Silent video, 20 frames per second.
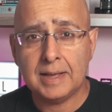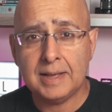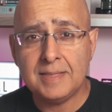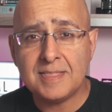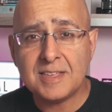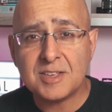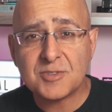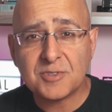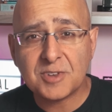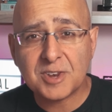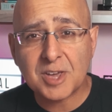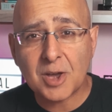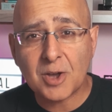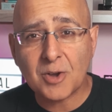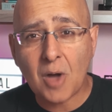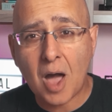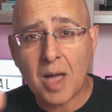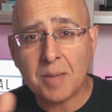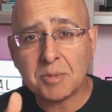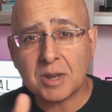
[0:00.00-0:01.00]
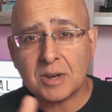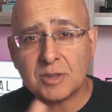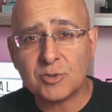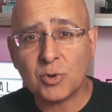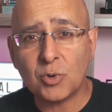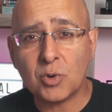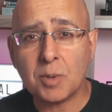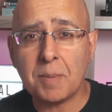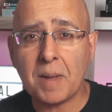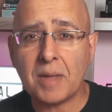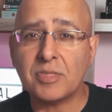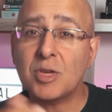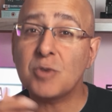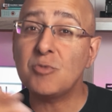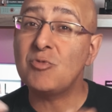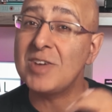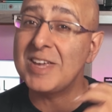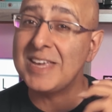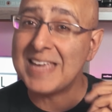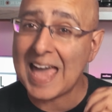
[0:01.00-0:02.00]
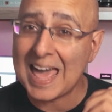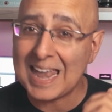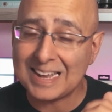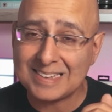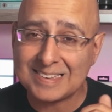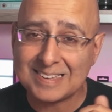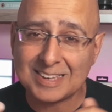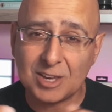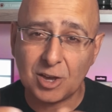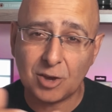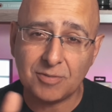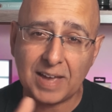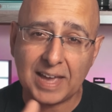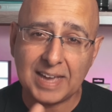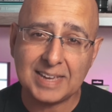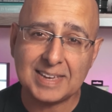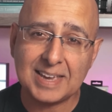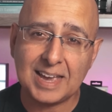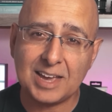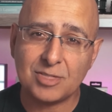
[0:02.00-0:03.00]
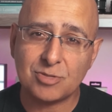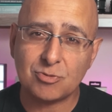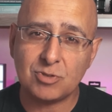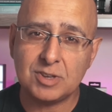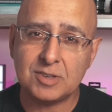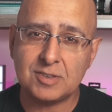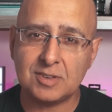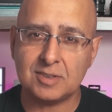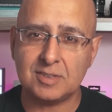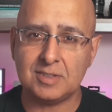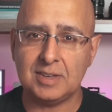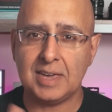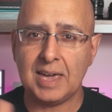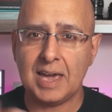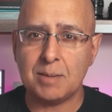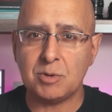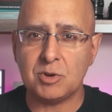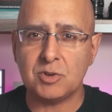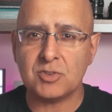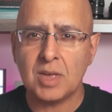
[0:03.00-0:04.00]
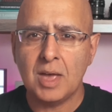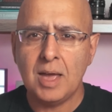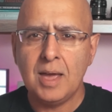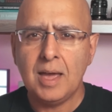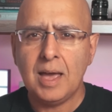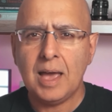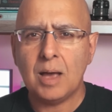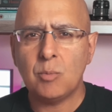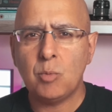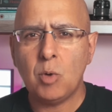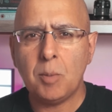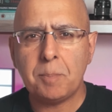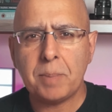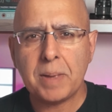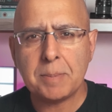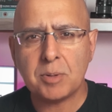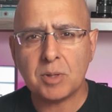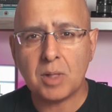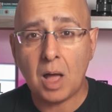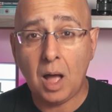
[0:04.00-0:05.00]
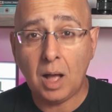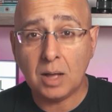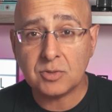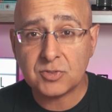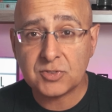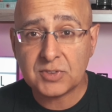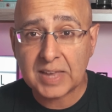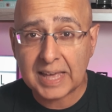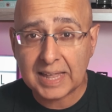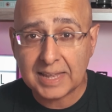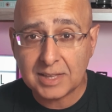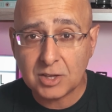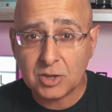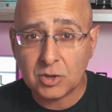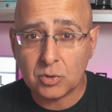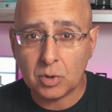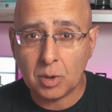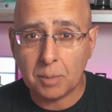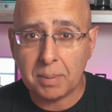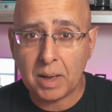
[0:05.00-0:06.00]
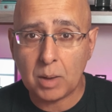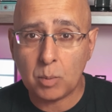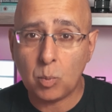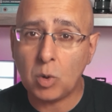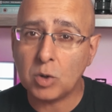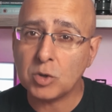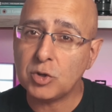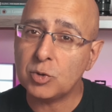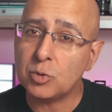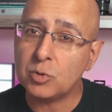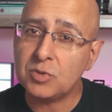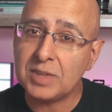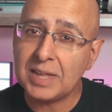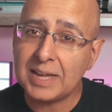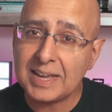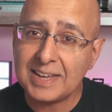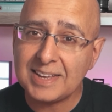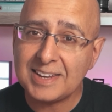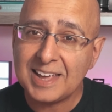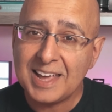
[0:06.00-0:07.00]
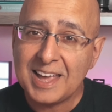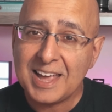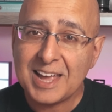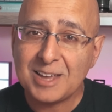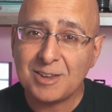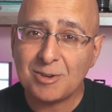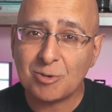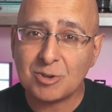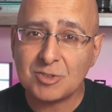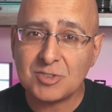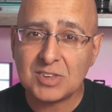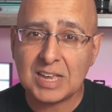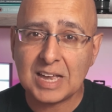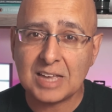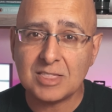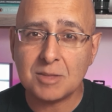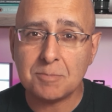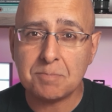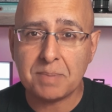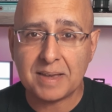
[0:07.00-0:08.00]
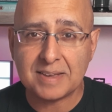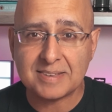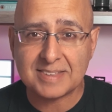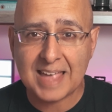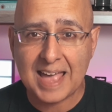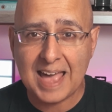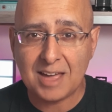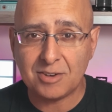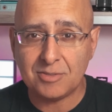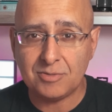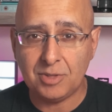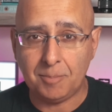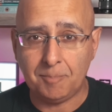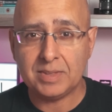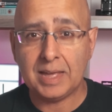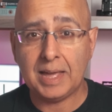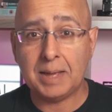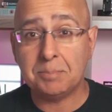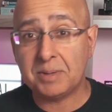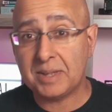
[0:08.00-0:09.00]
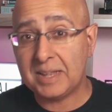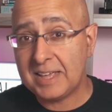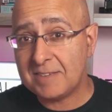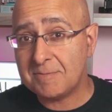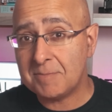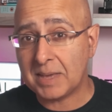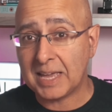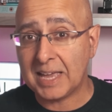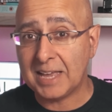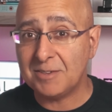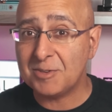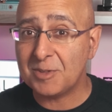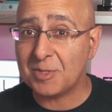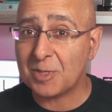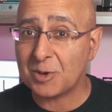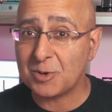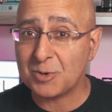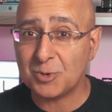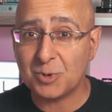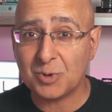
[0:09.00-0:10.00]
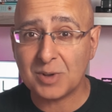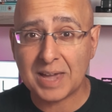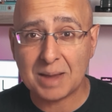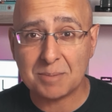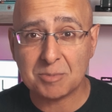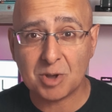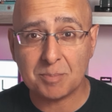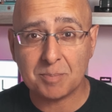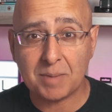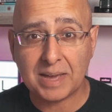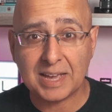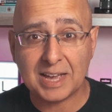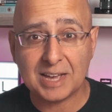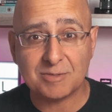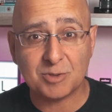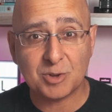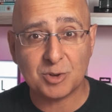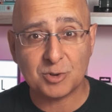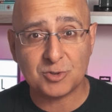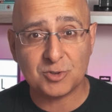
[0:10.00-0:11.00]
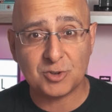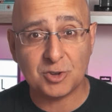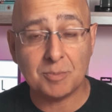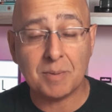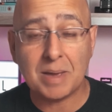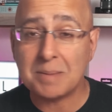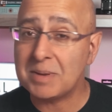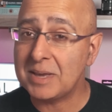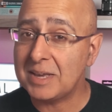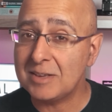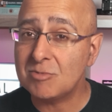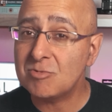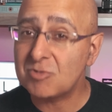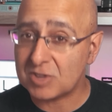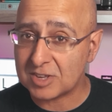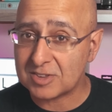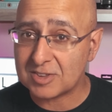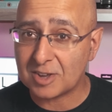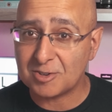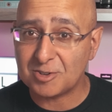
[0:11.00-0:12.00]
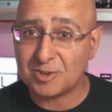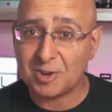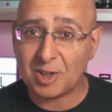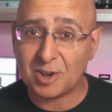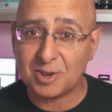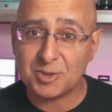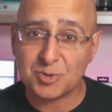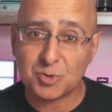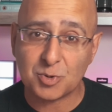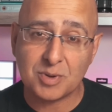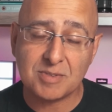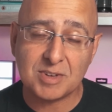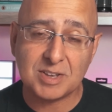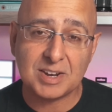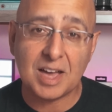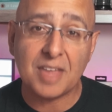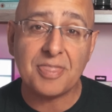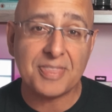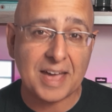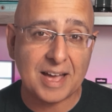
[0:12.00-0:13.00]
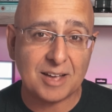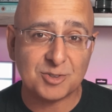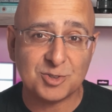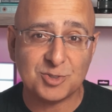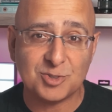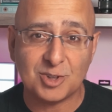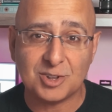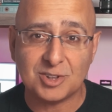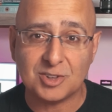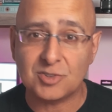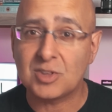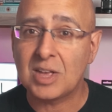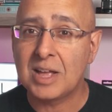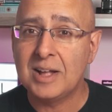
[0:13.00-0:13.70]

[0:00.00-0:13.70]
In this video, I'm going to talk about the reality of eight K three sixty cameras and what people aren't telling you about what you'll need in order to get the best out of them. And believe me, even though your camera may have cost you maybe six hundred dollars or even one thousand dollars,